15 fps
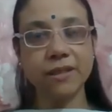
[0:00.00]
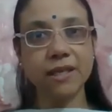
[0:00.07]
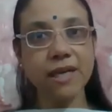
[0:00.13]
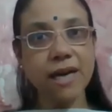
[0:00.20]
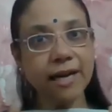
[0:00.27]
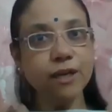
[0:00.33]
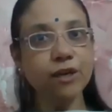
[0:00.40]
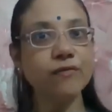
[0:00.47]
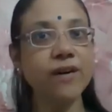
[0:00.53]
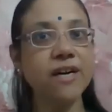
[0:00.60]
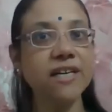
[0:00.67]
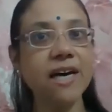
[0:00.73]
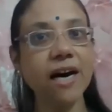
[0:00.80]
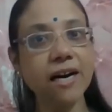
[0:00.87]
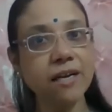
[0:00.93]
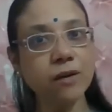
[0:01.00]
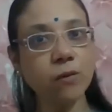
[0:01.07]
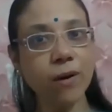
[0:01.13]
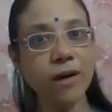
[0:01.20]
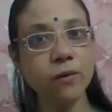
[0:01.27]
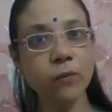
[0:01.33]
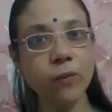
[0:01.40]
kind of attire
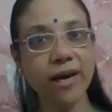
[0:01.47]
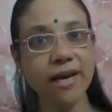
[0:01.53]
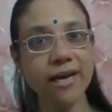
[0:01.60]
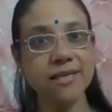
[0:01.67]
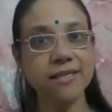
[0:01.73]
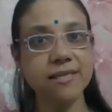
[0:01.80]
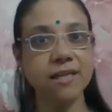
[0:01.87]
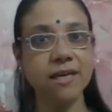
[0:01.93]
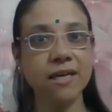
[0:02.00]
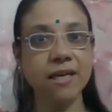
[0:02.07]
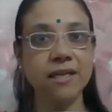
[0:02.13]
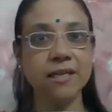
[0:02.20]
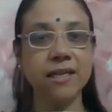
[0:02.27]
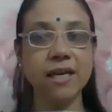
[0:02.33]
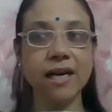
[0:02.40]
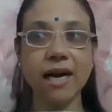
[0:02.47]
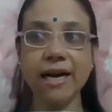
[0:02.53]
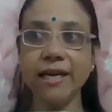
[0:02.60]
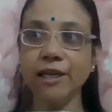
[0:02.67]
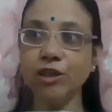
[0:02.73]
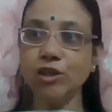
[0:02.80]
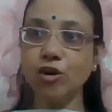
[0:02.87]
one wears, the
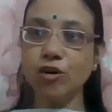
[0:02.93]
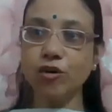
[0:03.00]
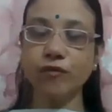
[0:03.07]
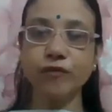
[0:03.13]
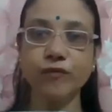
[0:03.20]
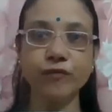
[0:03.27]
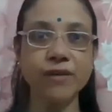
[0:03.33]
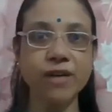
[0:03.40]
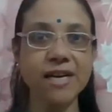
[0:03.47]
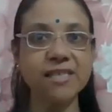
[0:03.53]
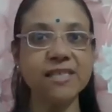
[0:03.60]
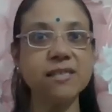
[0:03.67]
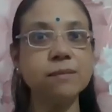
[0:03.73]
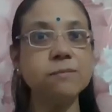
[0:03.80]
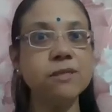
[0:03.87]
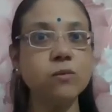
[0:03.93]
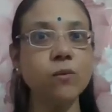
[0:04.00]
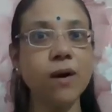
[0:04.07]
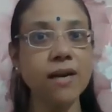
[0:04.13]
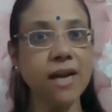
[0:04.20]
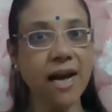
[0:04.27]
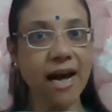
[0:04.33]
kind of customs
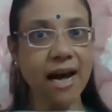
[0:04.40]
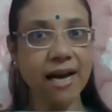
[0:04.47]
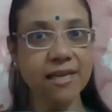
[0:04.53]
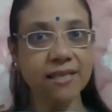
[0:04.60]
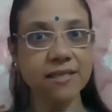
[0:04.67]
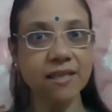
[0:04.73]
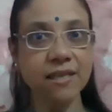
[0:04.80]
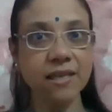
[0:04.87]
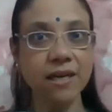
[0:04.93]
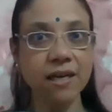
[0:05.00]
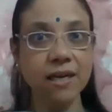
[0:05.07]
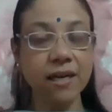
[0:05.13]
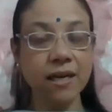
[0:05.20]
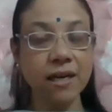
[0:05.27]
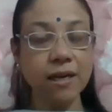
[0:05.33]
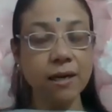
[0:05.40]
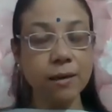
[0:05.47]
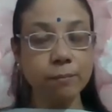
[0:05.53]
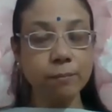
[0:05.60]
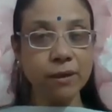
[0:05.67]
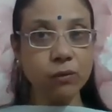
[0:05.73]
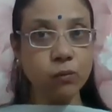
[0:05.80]
one has.
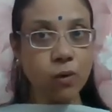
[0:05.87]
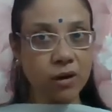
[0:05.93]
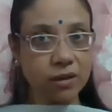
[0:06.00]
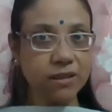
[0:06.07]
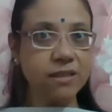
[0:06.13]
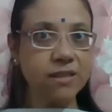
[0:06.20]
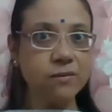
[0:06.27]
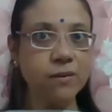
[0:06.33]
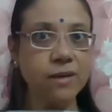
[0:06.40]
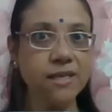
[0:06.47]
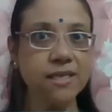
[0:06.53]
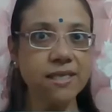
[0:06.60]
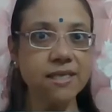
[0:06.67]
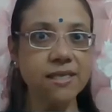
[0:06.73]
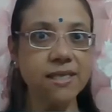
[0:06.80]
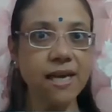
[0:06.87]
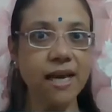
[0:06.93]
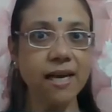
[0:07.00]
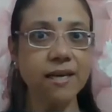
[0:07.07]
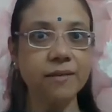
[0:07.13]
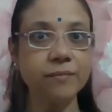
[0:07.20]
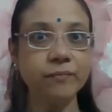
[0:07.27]
But what this verse is
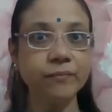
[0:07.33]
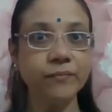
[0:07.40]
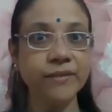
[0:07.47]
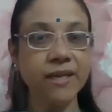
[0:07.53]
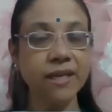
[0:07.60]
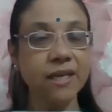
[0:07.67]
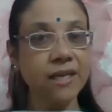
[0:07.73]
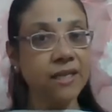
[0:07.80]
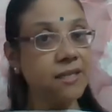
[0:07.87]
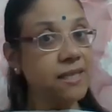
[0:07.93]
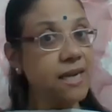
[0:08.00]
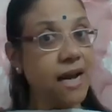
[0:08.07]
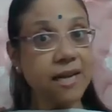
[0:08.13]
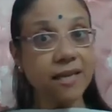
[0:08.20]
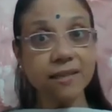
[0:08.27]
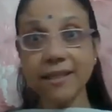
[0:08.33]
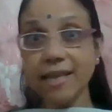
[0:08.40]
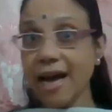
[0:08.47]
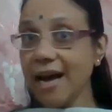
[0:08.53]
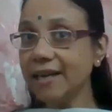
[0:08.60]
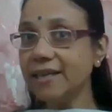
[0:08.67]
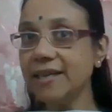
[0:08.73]
saying,
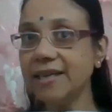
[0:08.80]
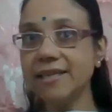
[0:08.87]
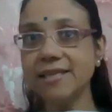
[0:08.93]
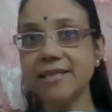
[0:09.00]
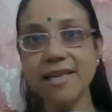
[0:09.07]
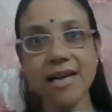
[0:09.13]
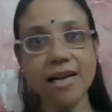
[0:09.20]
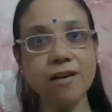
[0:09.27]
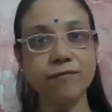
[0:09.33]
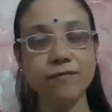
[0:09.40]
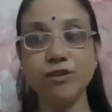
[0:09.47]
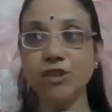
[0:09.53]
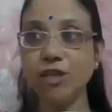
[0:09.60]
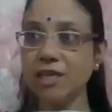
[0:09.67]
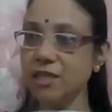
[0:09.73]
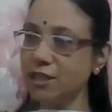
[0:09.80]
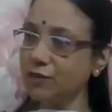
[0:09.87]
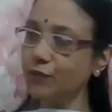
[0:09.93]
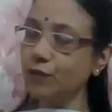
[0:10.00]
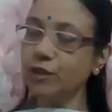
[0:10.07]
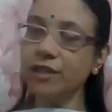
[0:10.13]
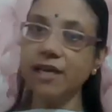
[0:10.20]
that itself, just
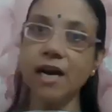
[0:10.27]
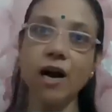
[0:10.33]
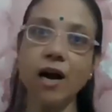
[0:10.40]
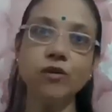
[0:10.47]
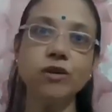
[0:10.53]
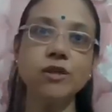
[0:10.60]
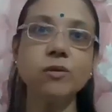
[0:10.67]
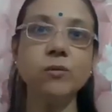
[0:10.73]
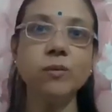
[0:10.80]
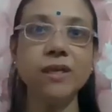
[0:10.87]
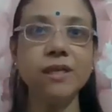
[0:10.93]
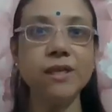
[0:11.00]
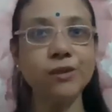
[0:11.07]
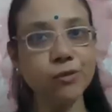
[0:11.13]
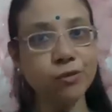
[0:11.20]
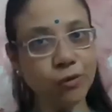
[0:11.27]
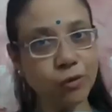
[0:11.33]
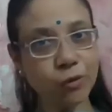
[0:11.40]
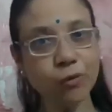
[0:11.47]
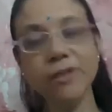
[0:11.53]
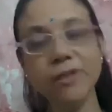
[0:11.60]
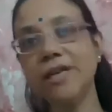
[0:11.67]
for the outer world to
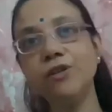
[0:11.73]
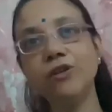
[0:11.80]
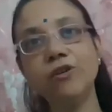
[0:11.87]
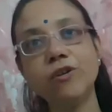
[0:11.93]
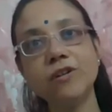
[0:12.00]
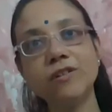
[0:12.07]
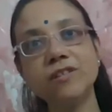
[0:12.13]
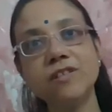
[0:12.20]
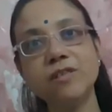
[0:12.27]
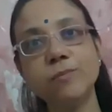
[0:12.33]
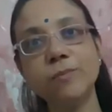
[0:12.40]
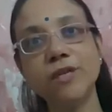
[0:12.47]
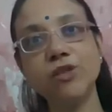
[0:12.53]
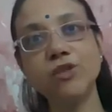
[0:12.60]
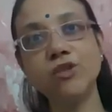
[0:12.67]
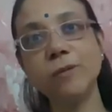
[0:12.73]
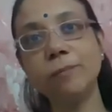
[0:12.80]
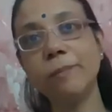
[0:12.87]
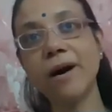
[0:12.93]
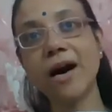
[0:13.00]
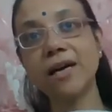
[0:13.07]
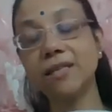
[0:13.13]
know that you're on the spiritual
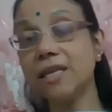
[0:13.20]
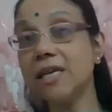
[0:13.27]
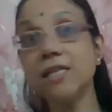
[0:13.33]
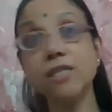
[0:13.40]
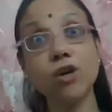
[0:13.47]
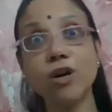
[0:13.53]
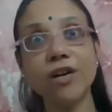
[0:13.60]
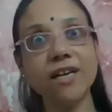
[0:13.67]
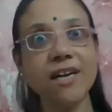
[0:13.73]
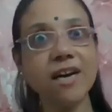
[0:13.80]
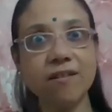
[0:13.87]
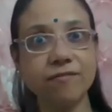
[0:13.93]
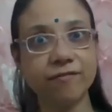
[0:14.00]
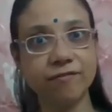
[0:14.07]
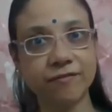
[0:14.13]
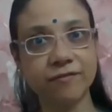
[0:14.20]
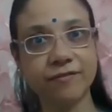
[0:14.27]
path, is not enough.